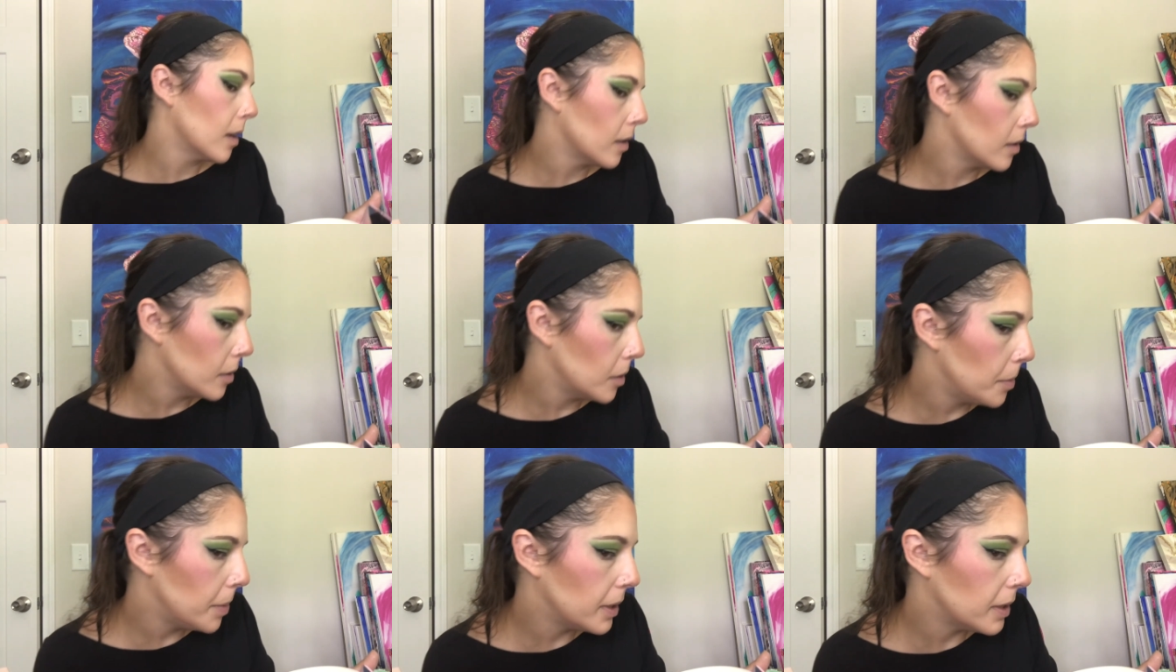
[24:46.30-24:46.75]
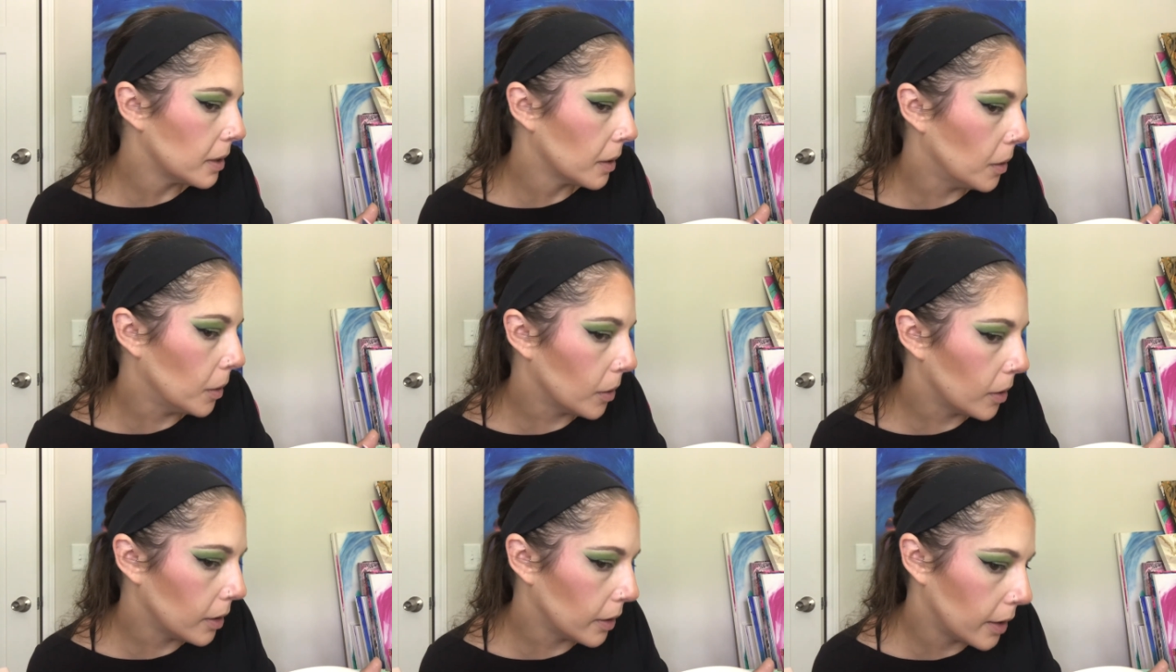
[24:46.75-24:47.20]
A bits of
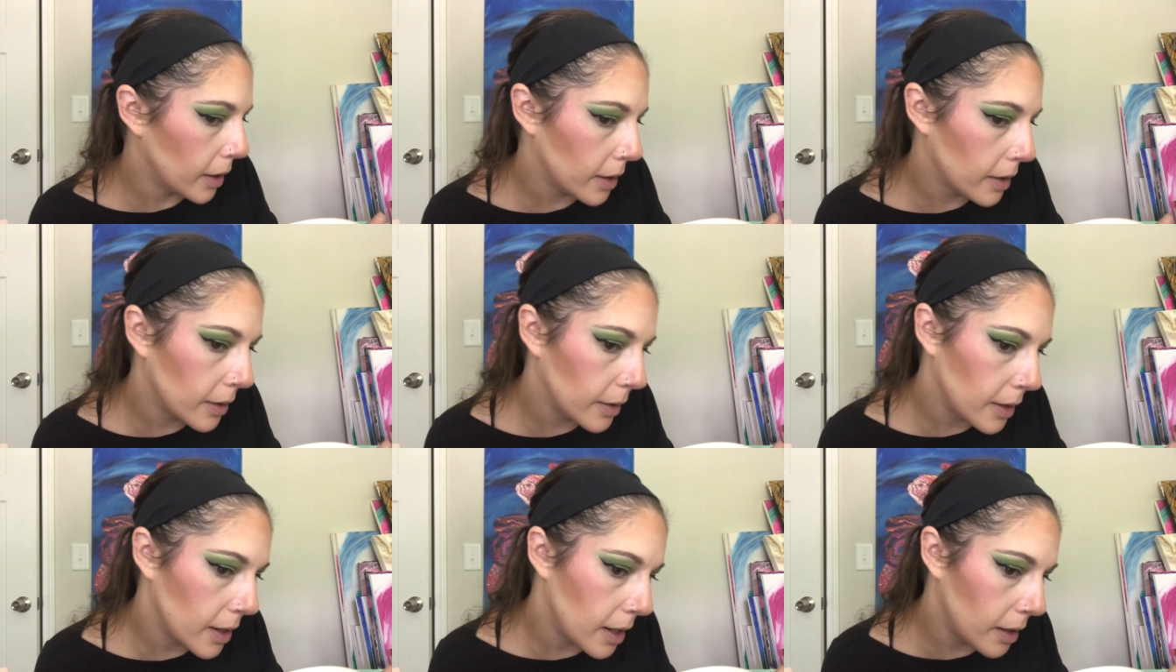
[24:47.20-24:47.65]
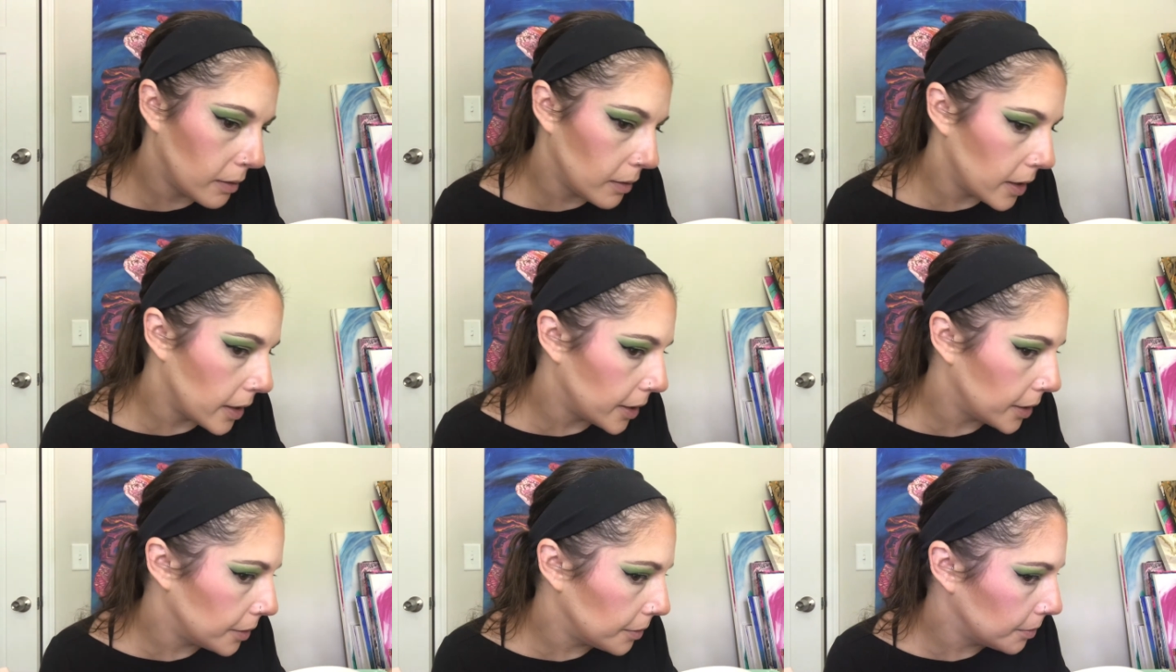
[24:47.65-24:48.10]
gold glitter. Not a
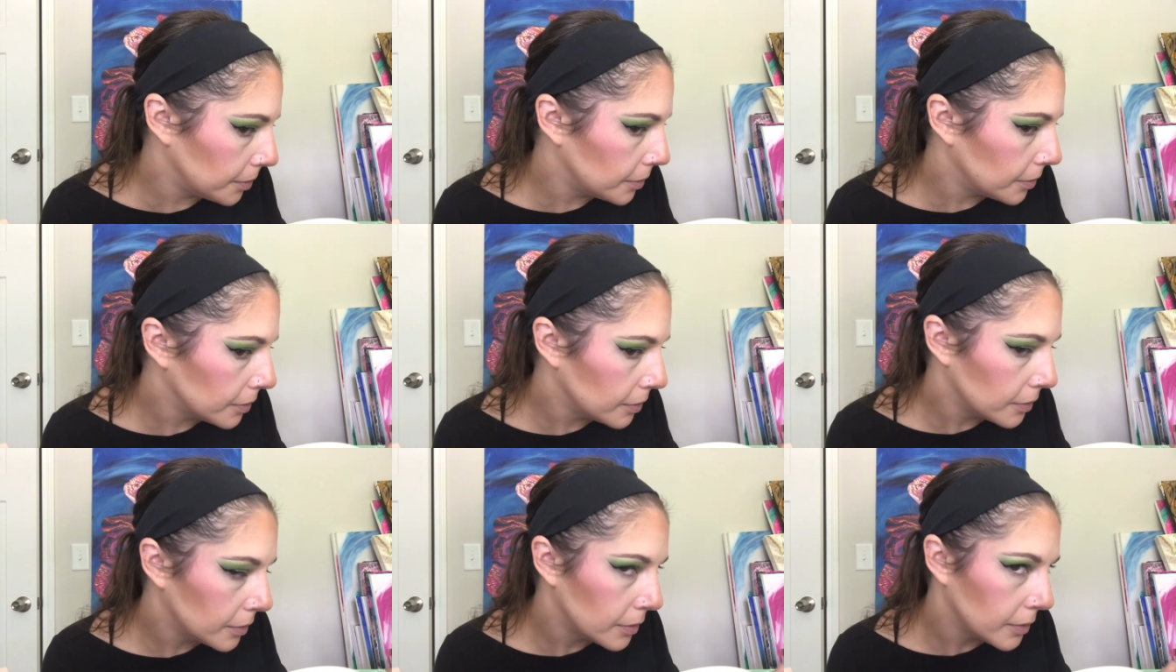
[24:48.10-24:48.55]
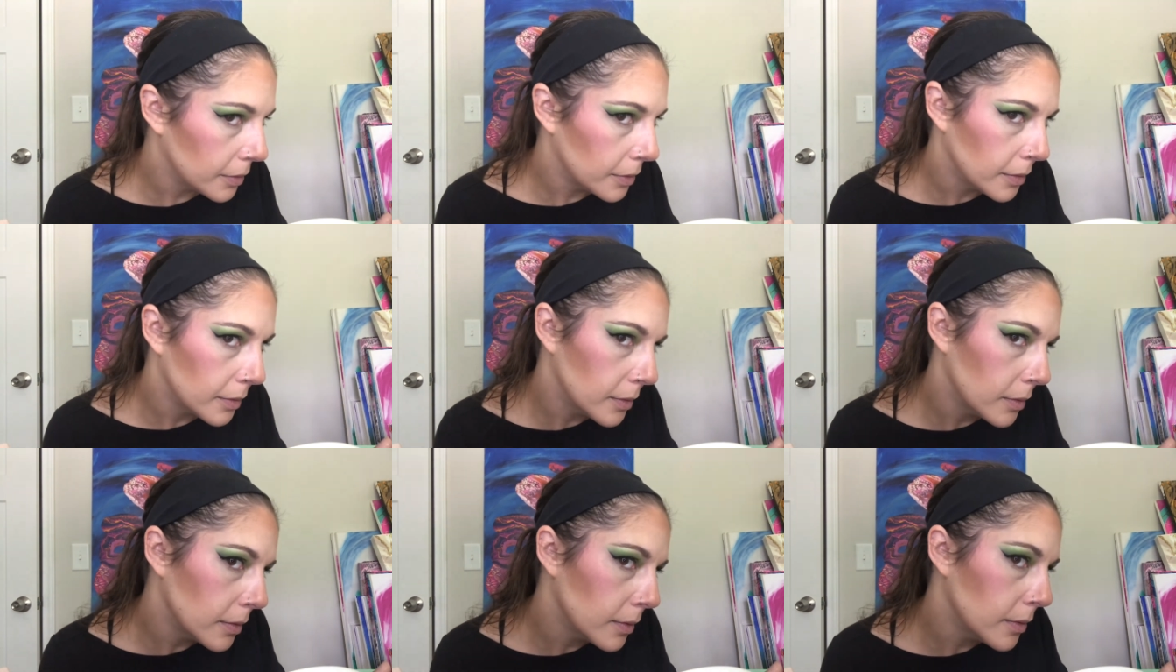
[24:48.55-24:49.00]
lot.
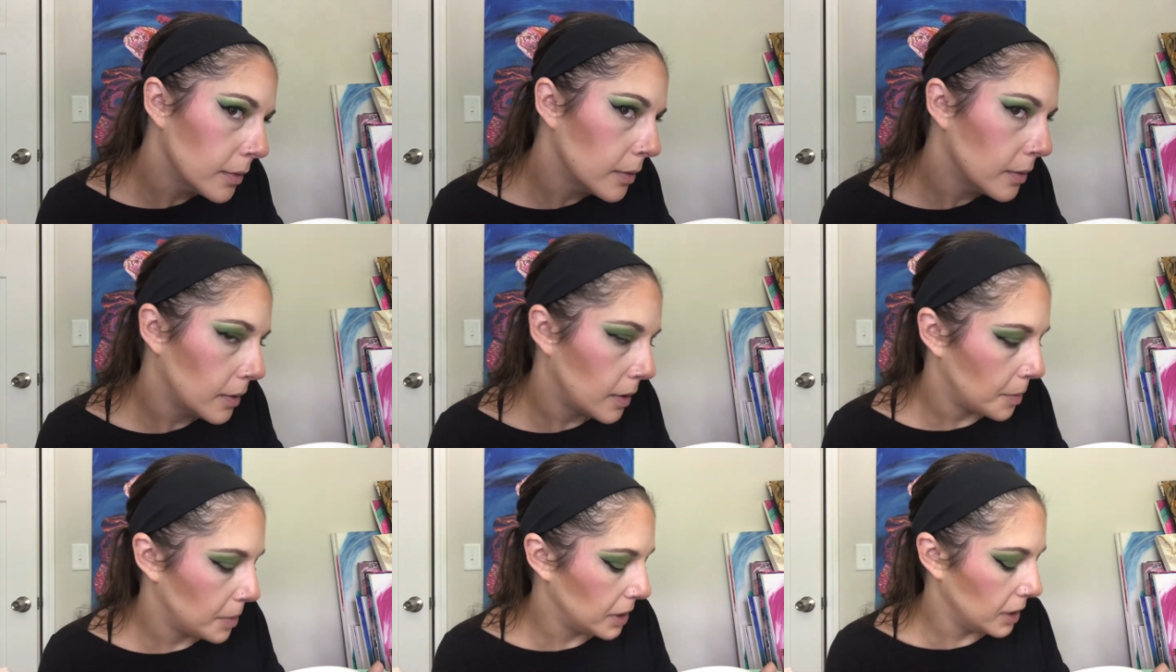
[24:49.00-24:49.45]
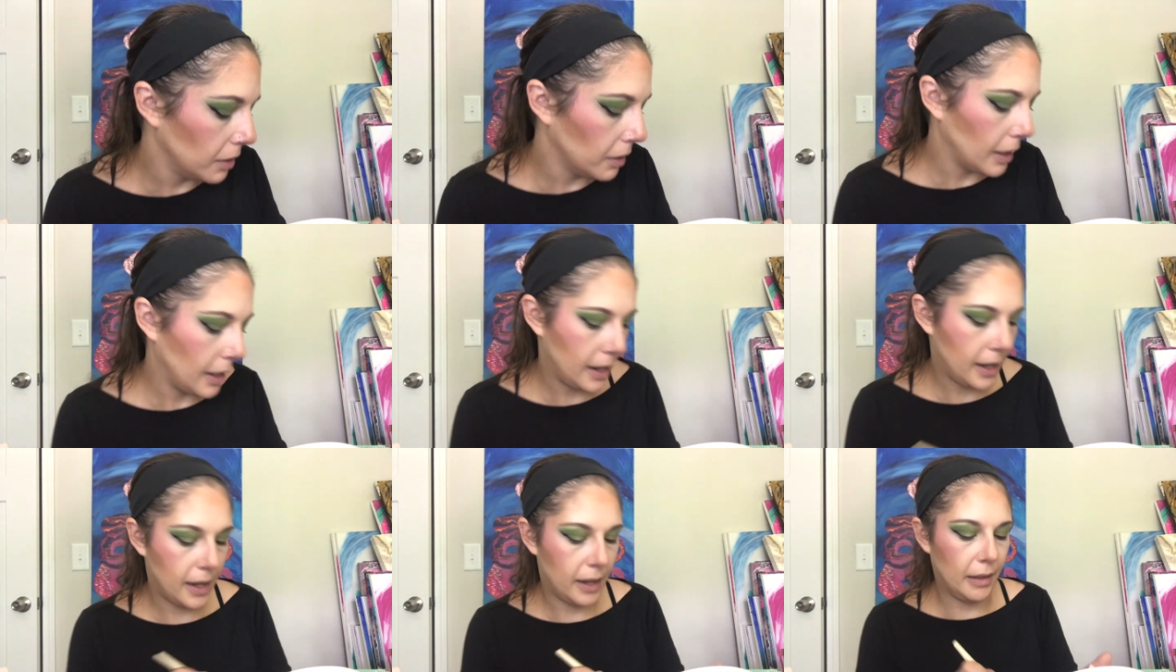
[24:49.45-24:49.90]
I'm still going
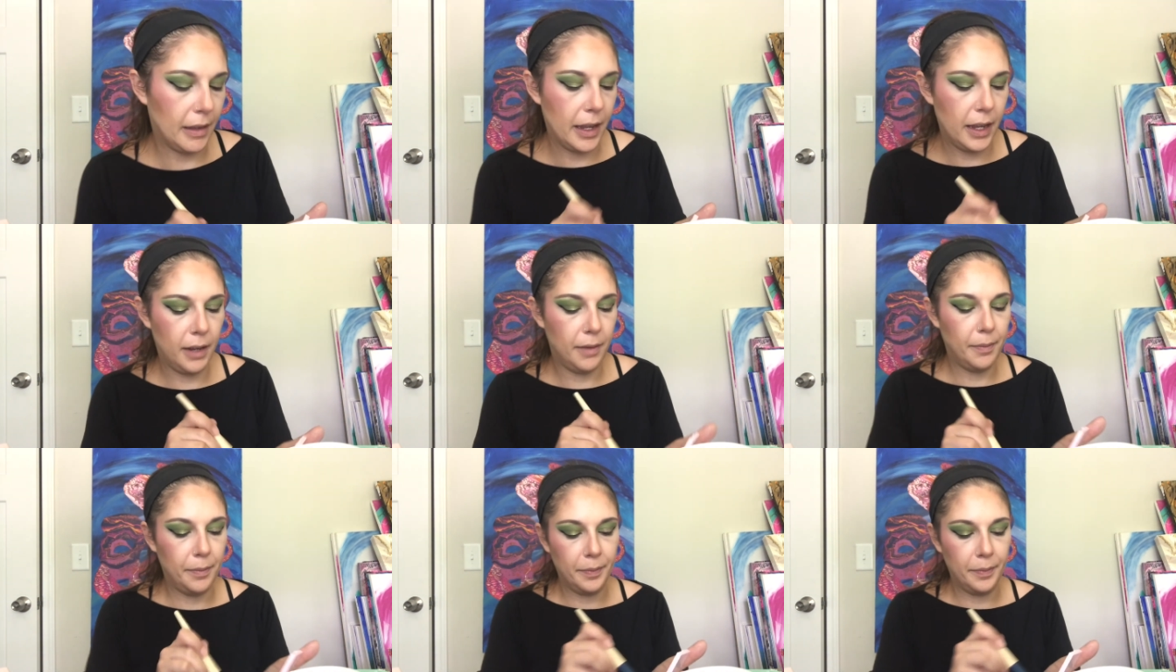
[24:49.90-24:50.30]
to highlight.